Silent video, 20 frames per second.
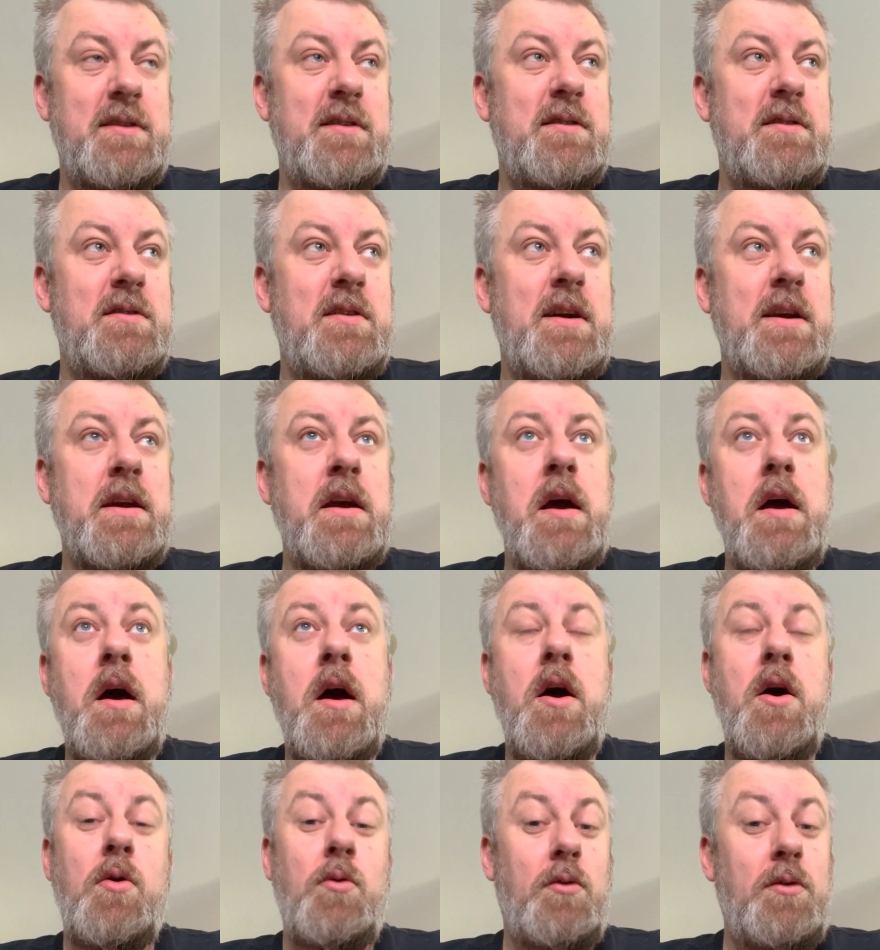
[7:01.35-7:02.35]
It's like,
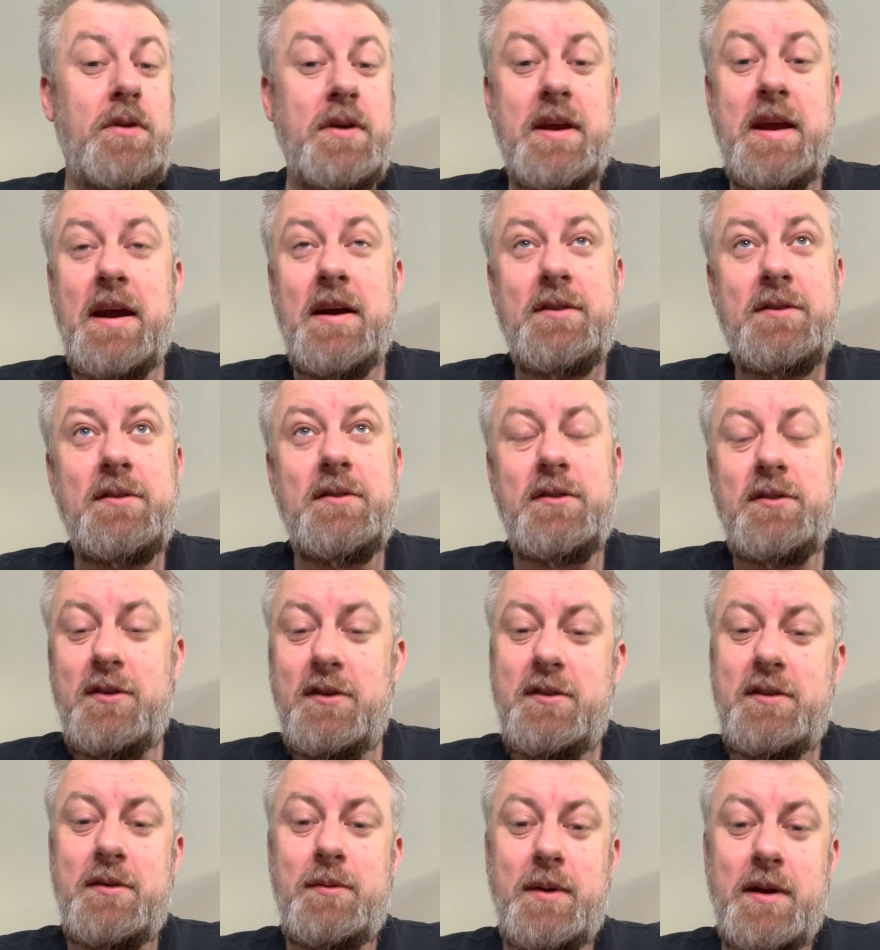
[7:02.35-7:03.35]
well, the councils
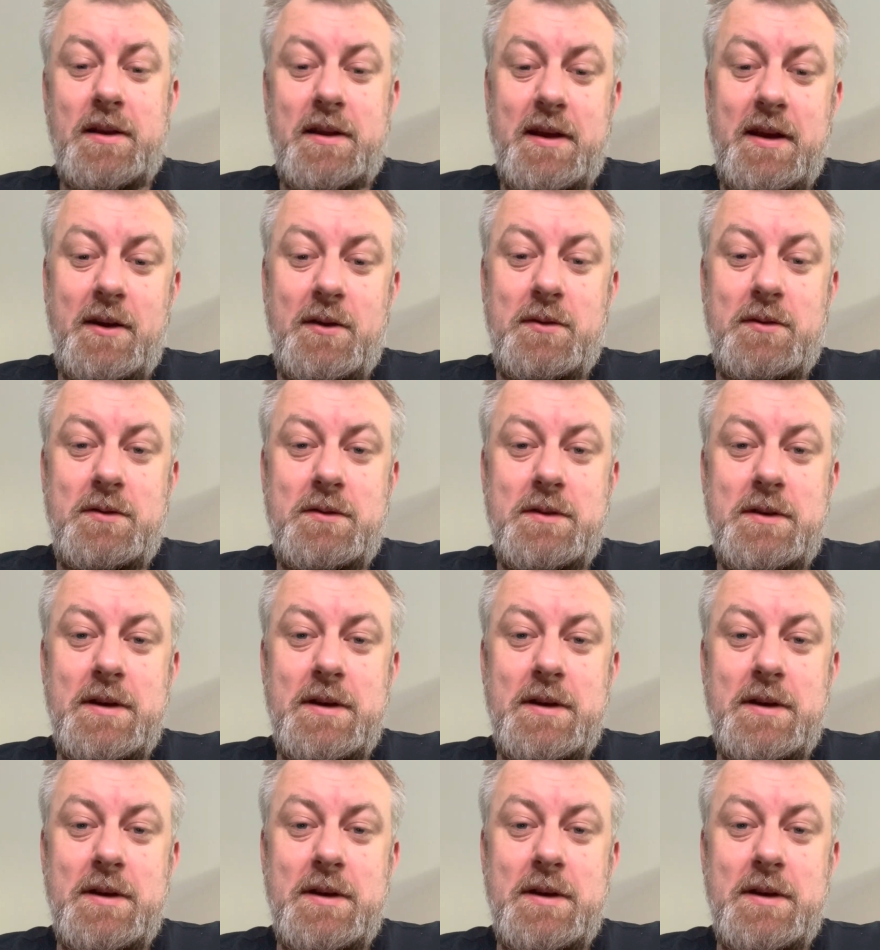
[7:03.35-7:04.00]
used to be illegal.